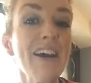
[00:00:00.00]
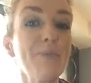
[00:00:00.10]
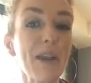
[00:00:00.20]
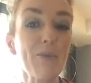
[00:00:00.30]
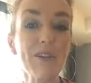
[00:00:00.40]

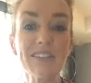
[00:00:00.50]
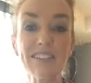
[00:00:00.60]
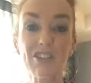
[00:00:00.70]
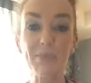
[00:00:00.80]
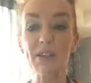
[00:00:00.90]
But I wanted
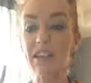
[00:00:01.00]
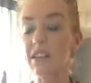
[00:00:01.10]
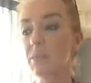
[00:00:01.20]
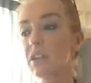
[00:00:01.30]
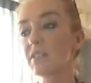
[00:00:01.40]
to jump in
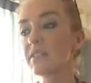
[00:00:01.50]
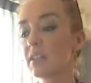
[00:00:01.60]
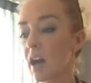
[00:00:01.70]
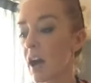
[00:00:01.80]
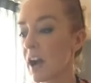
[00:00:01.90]
here
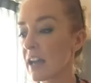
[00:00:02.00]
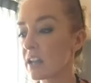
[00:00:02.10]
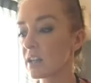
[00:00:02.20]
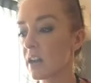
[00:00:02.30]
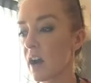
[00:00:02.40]
because
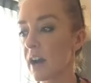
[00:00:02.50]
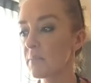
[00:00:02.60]
I